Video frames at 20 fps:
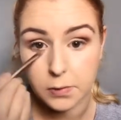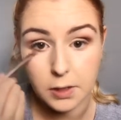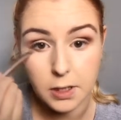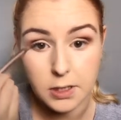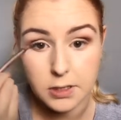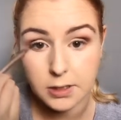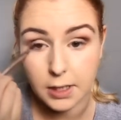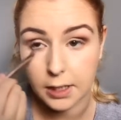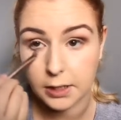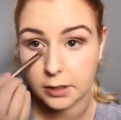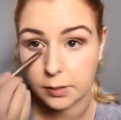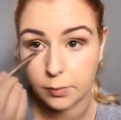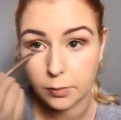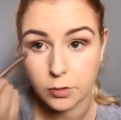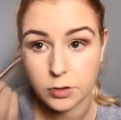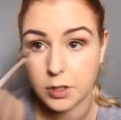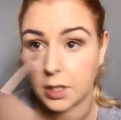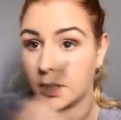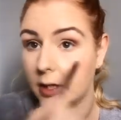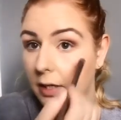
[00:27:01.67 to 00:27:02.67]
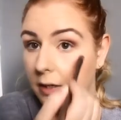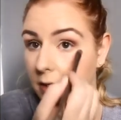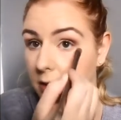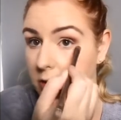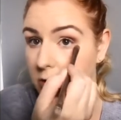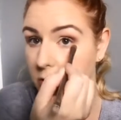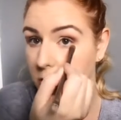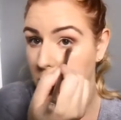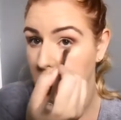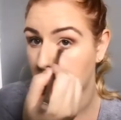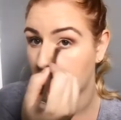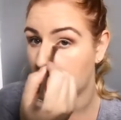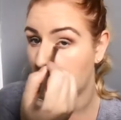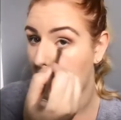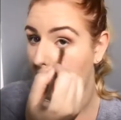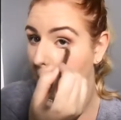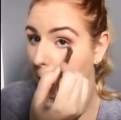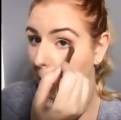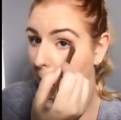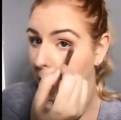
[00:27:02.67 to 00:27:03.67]
This kind of motion, and that's just going
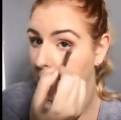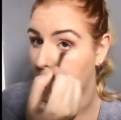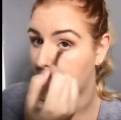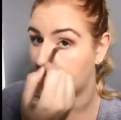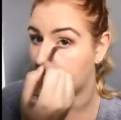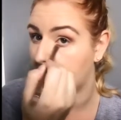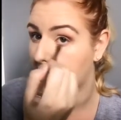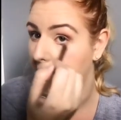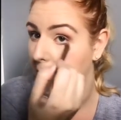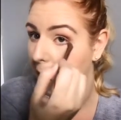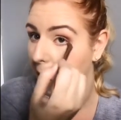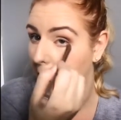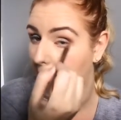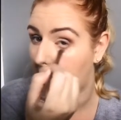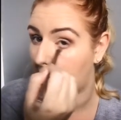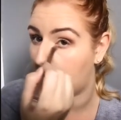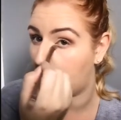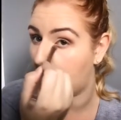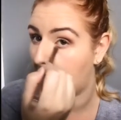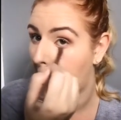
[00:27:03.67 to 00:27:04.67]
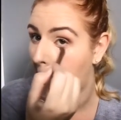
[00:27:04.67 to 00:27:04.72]
to help to blend that in.